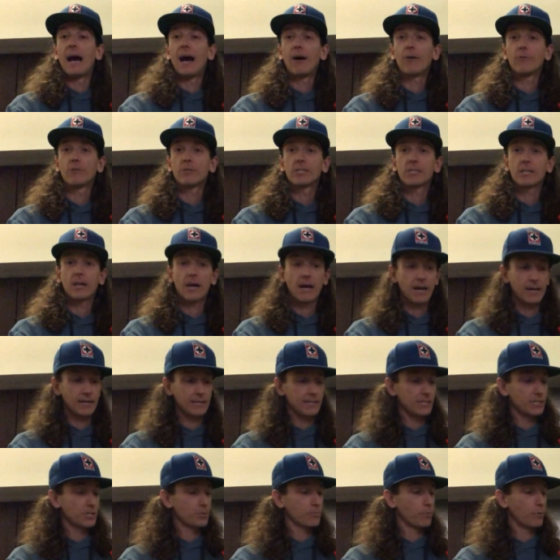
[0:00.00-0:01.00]
outside,
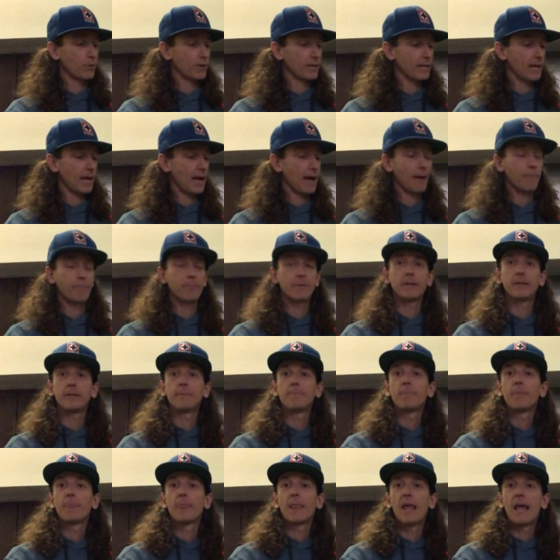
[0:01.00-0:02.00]
is pretty
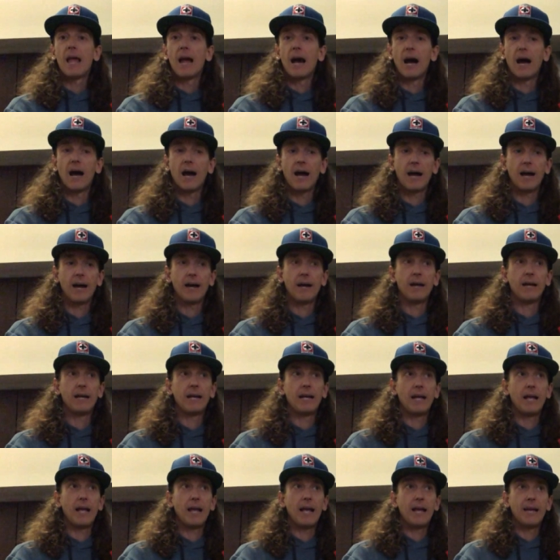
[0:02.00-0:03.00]
happy.
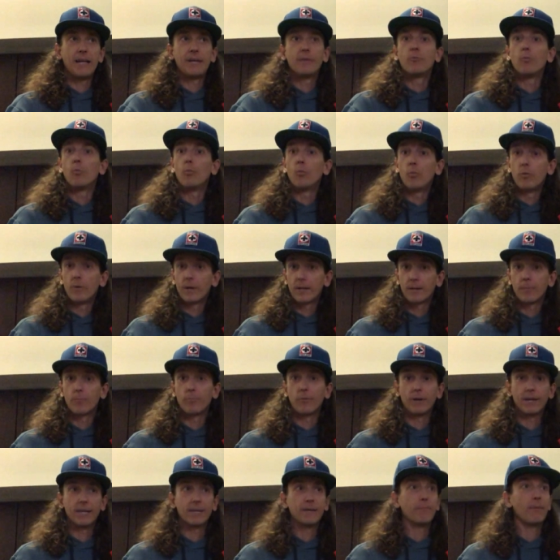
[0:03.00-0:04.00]
And we can
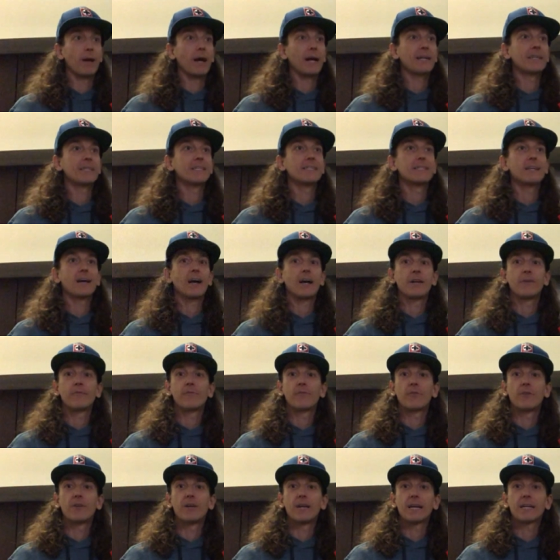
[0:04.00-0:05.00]
bring it back inside
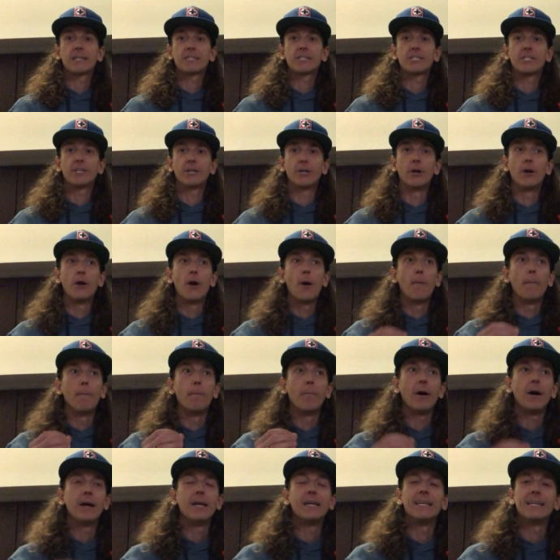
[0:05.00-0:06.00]
for next year.
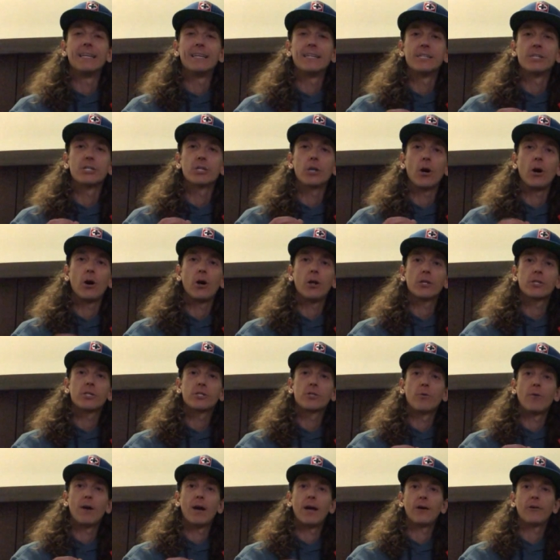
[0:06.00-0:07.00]
But it is
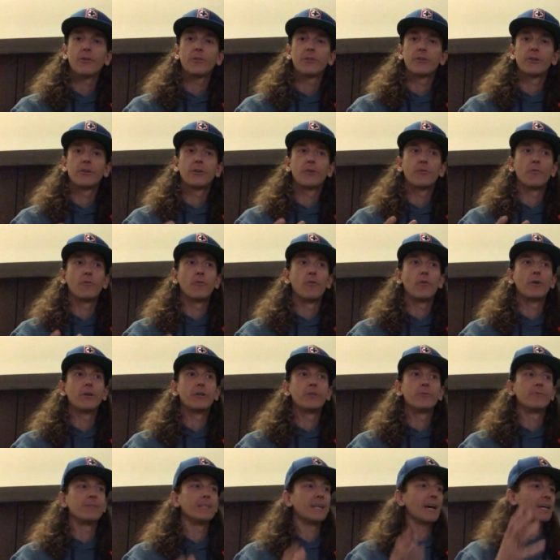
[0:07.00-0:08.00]
also healthier for
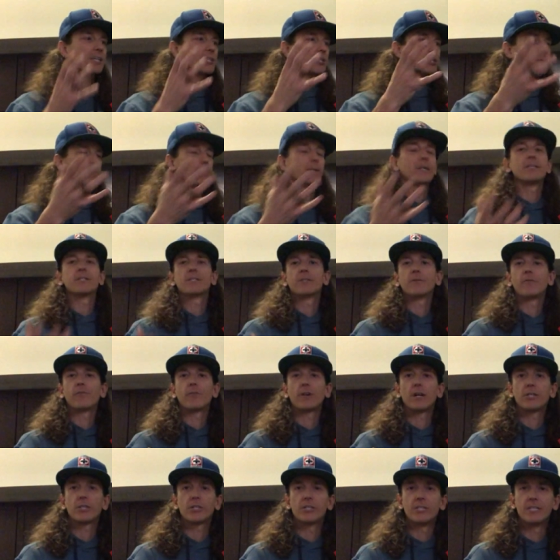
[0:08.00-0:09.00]
you, not just because it
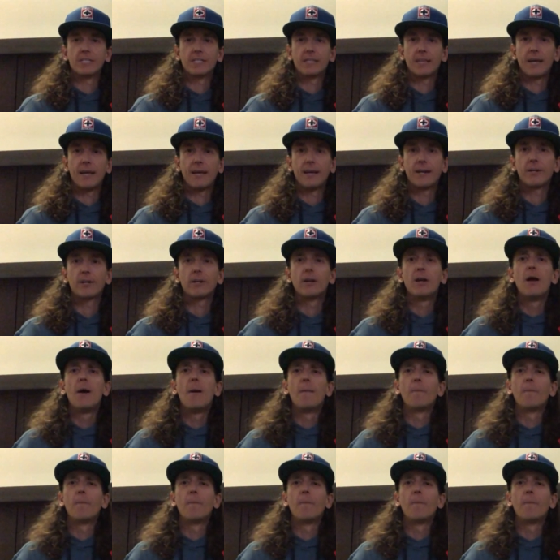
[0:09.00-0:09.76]
freshens the air,